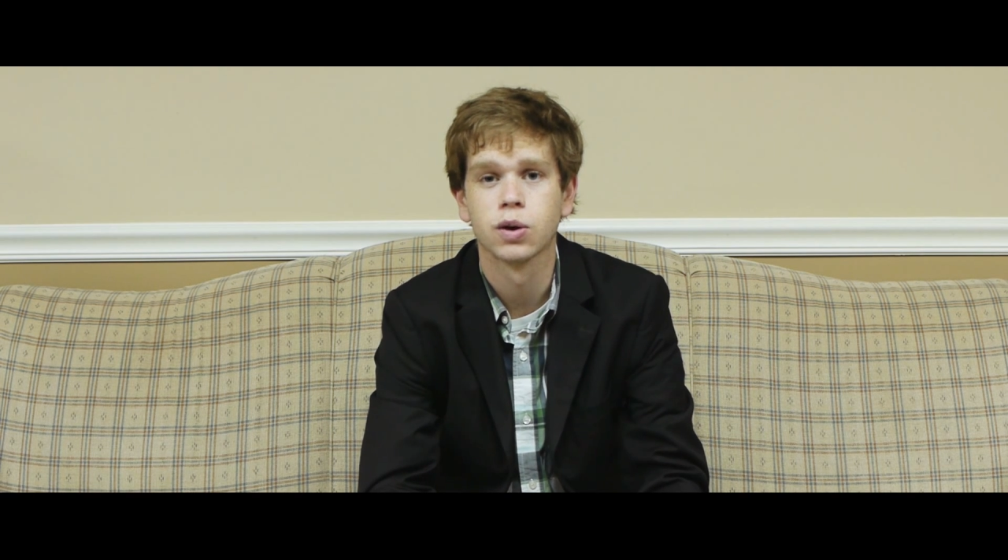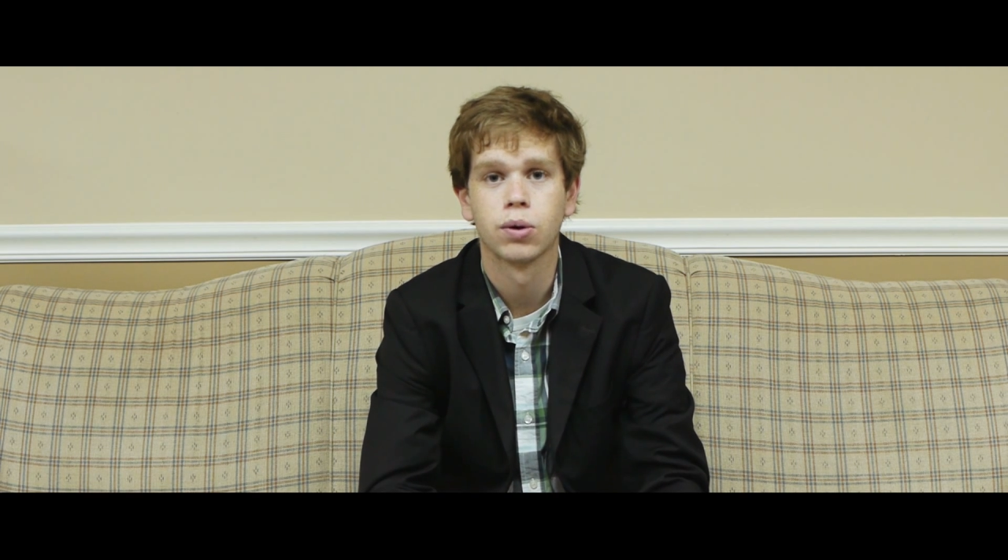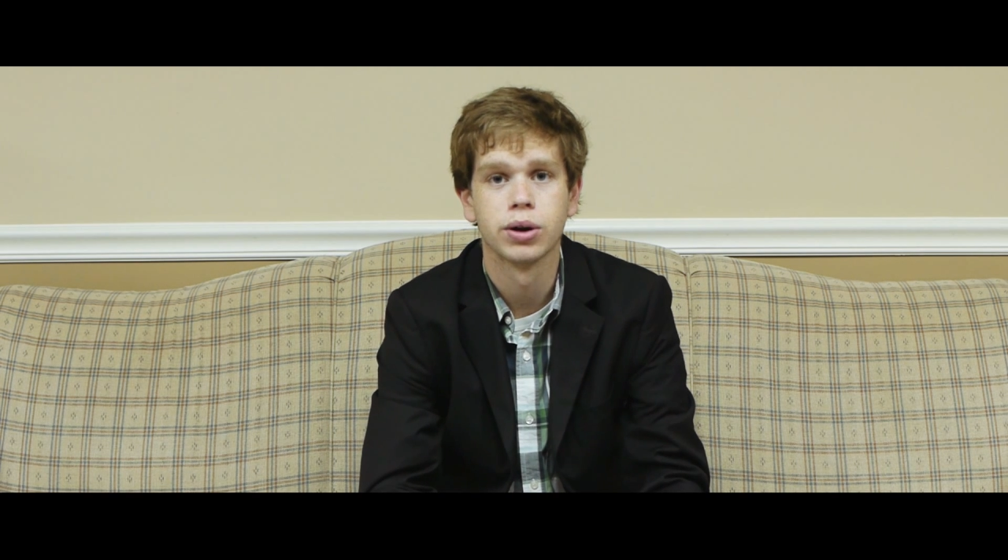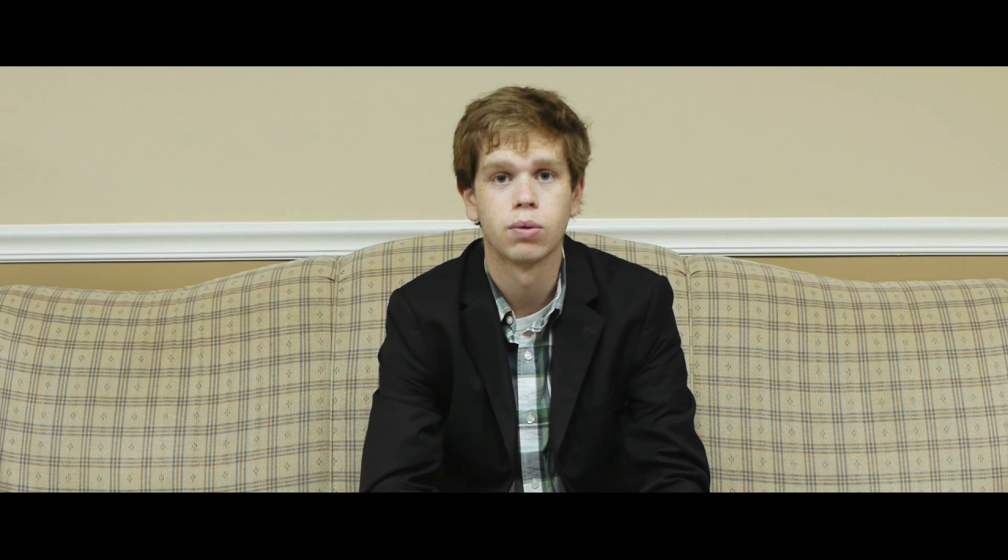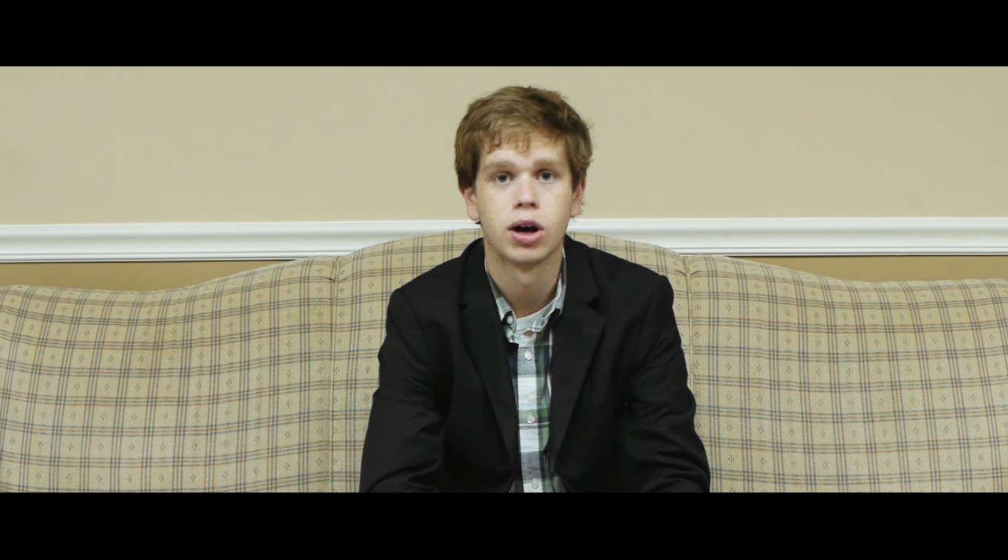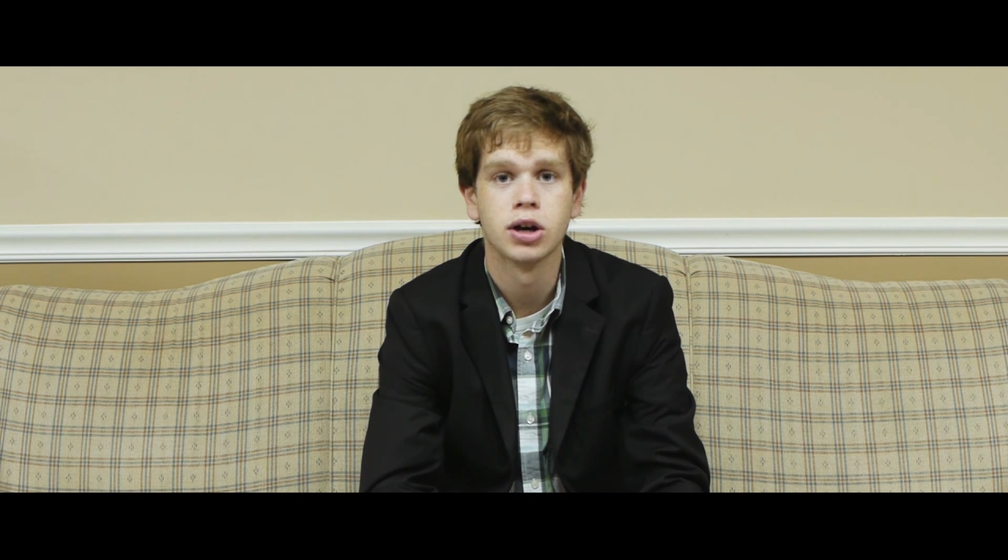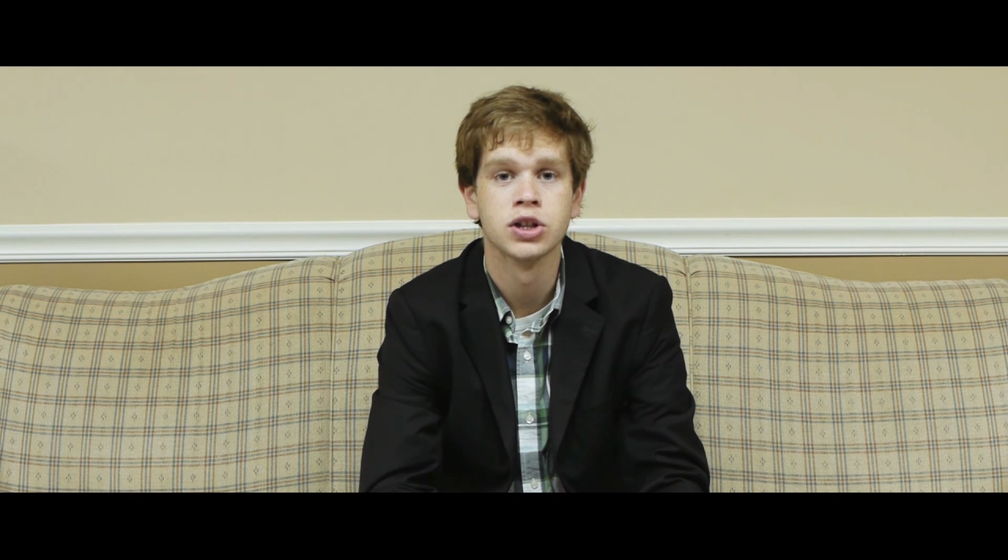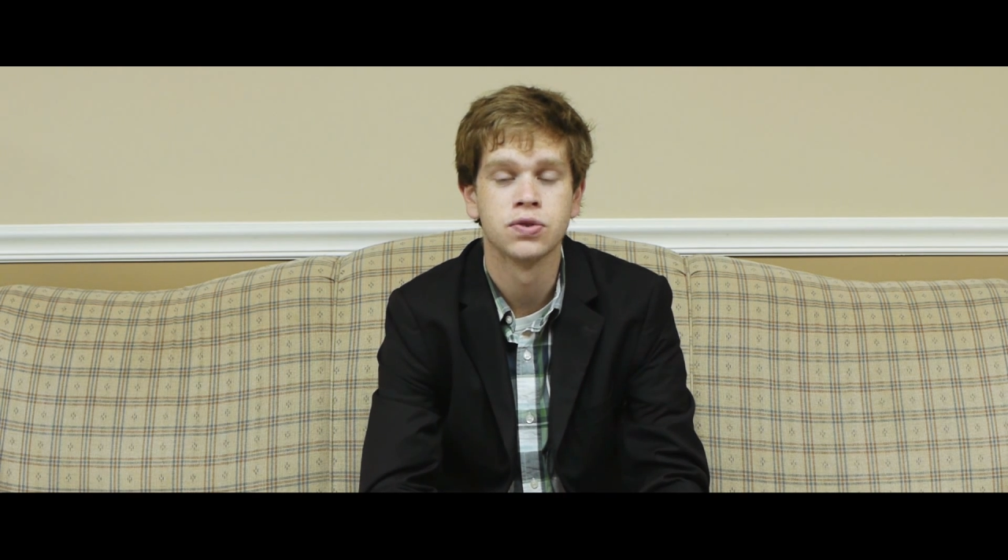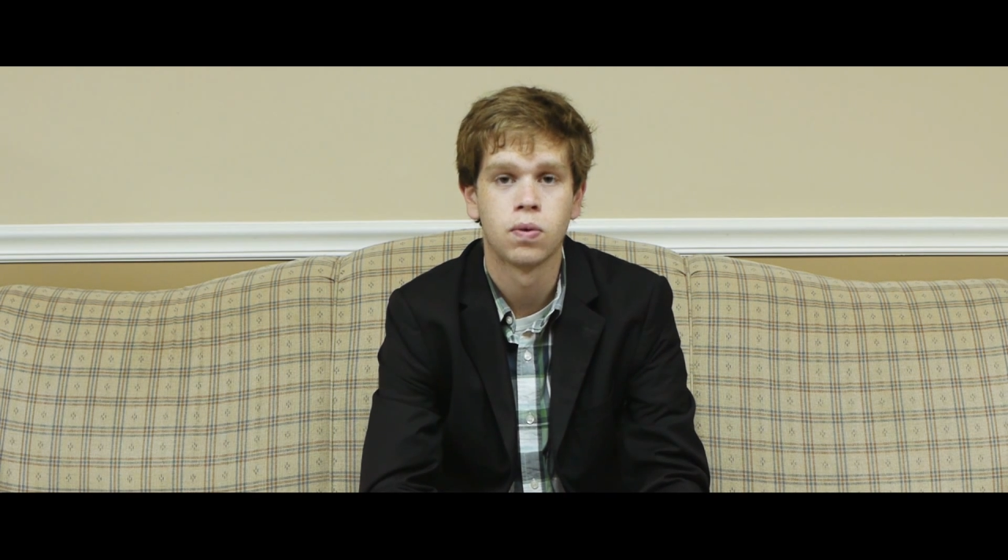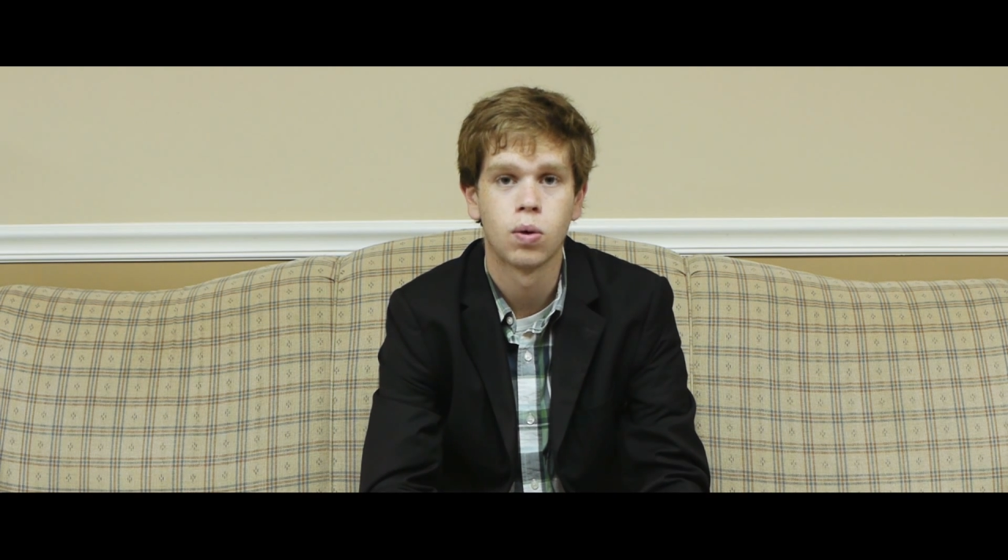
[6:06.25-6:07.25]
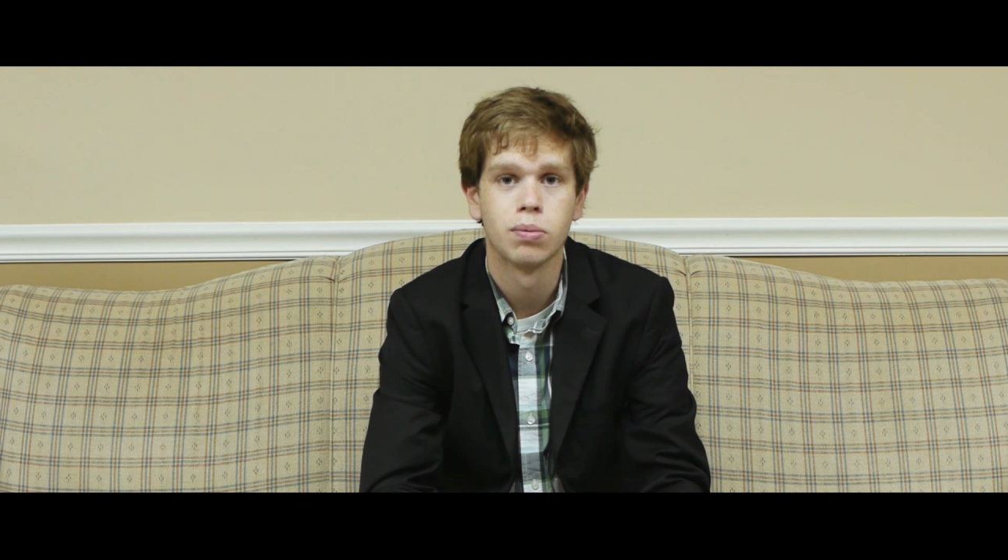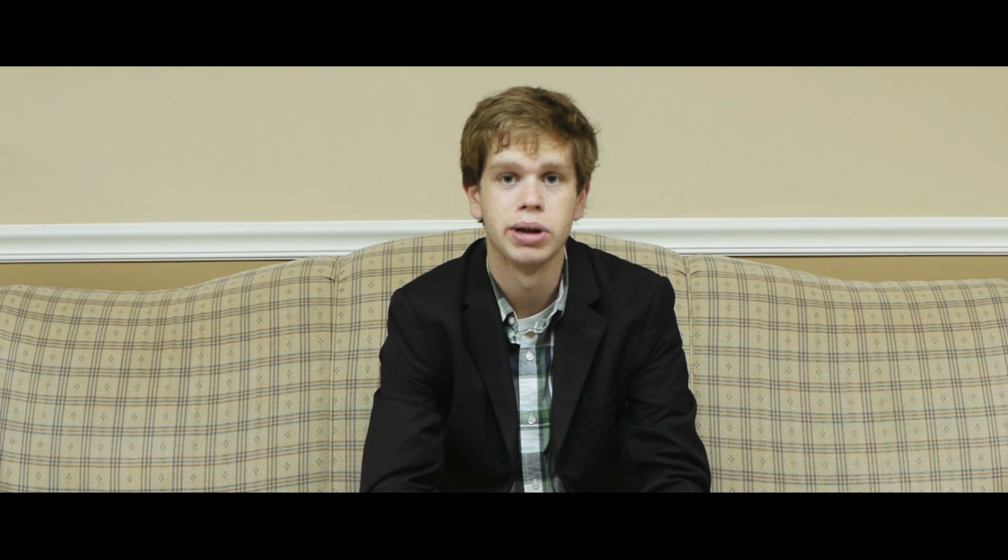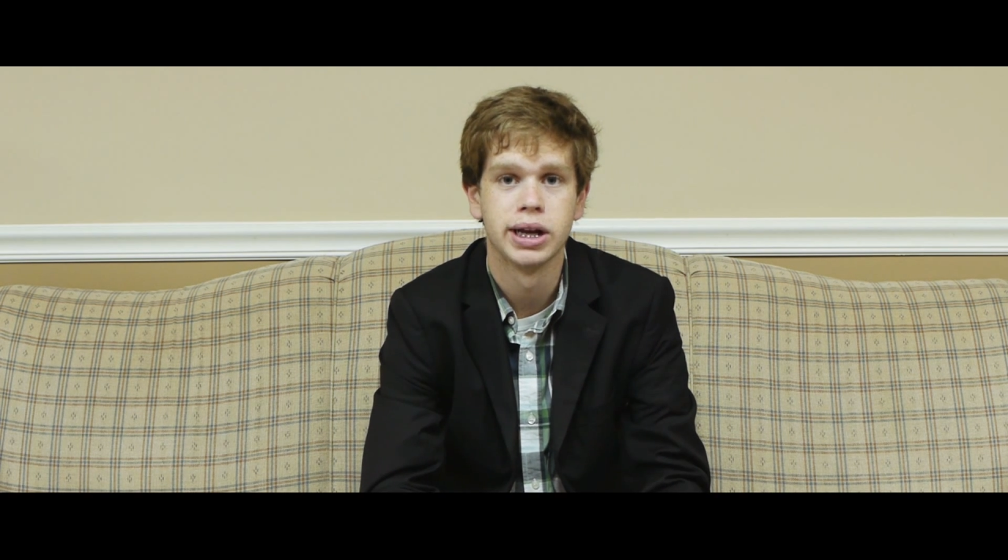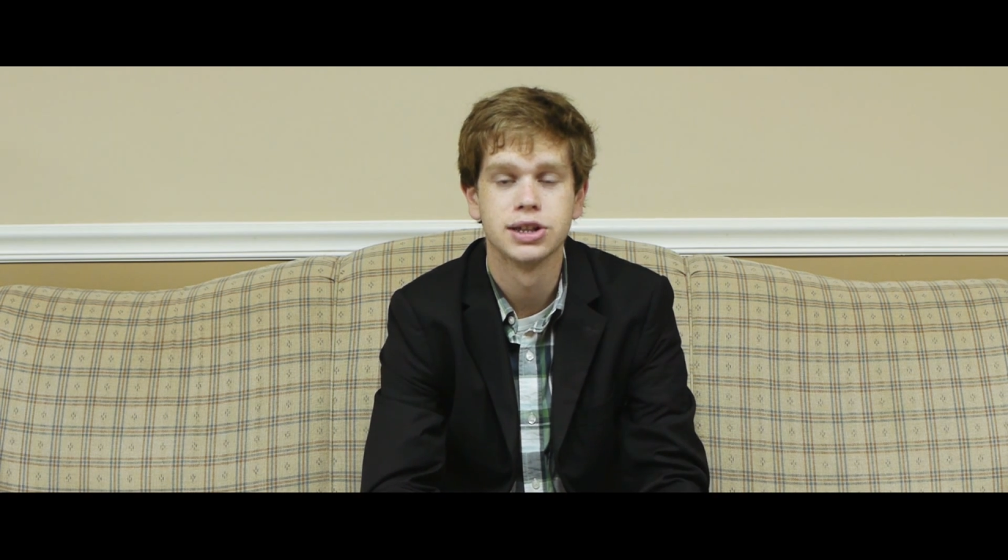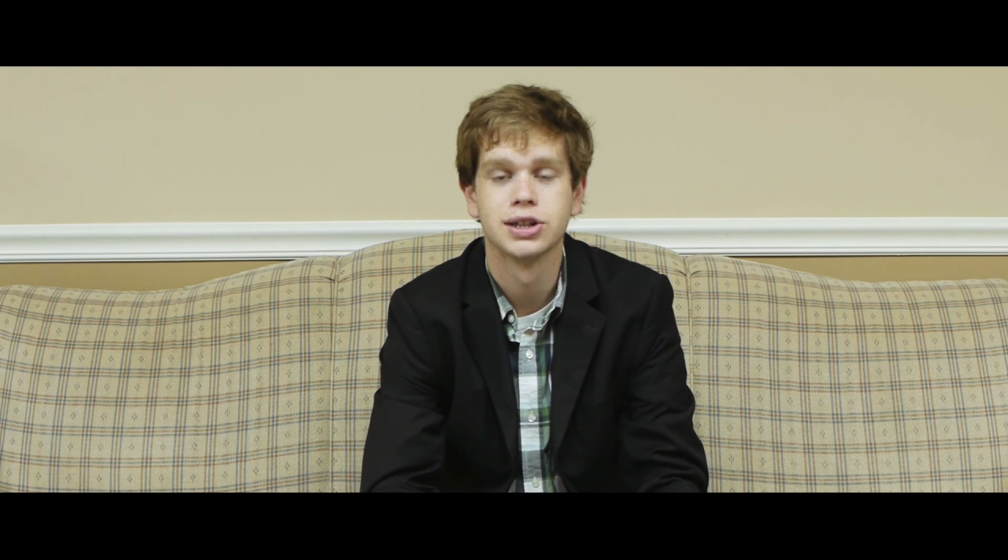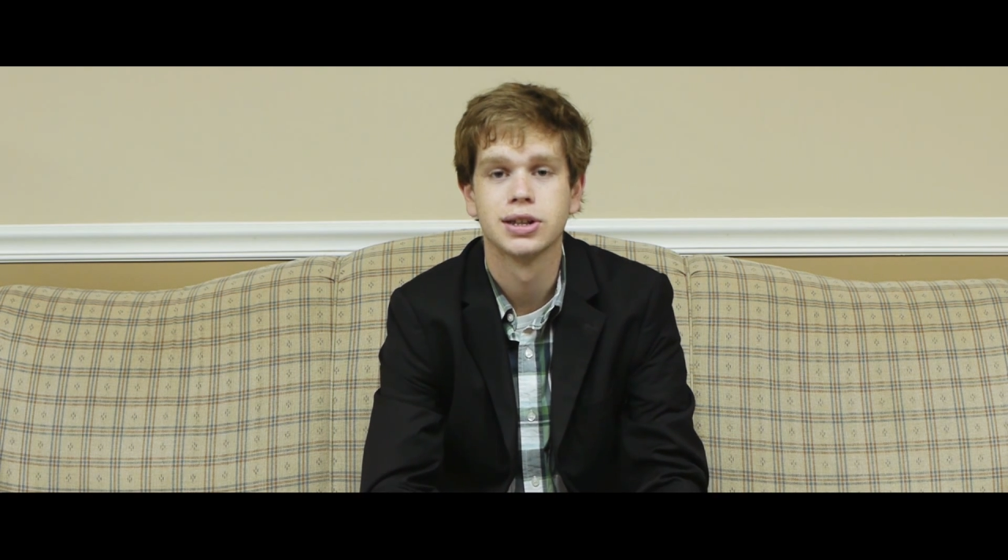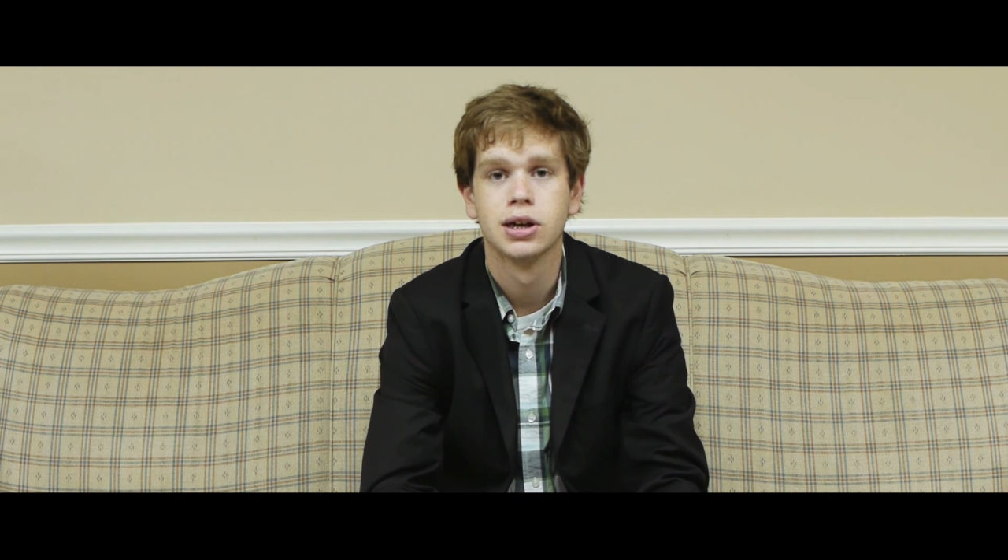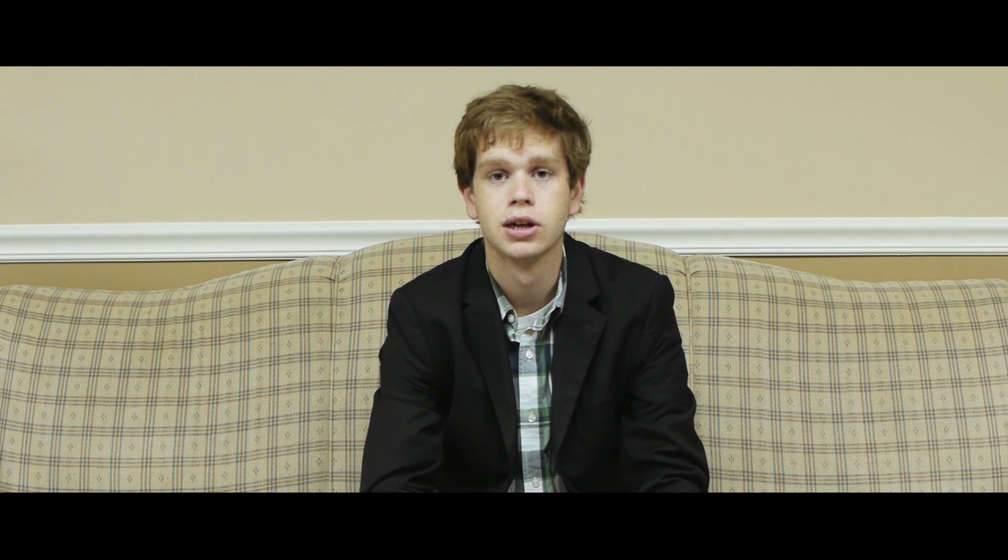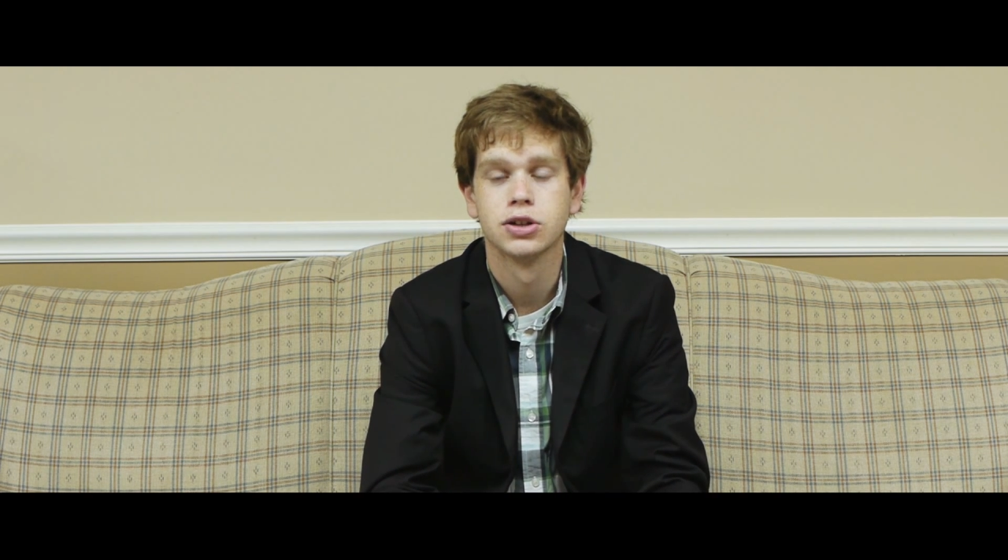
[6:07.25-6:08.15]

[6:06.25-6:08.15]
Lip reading: record in RAW is 4 minutes.